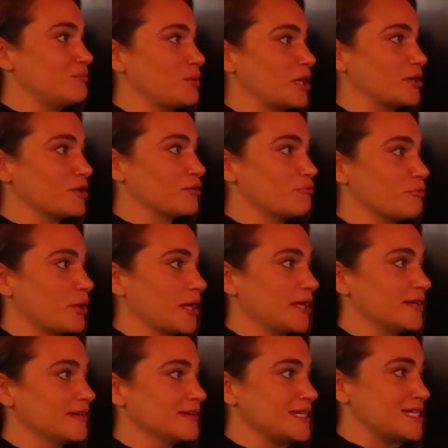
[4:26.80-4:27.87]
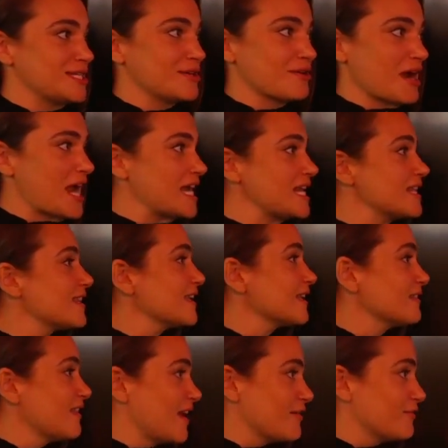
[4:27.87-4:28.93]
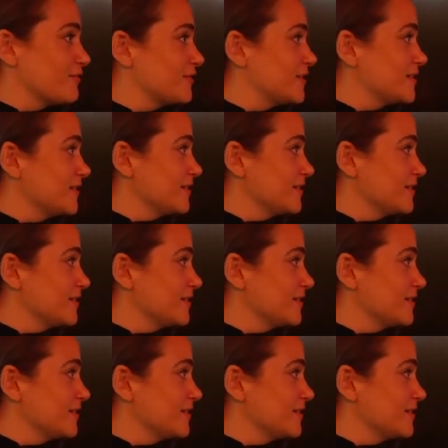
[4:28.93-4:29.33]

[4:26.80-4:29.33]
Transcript: better, but is there anything left?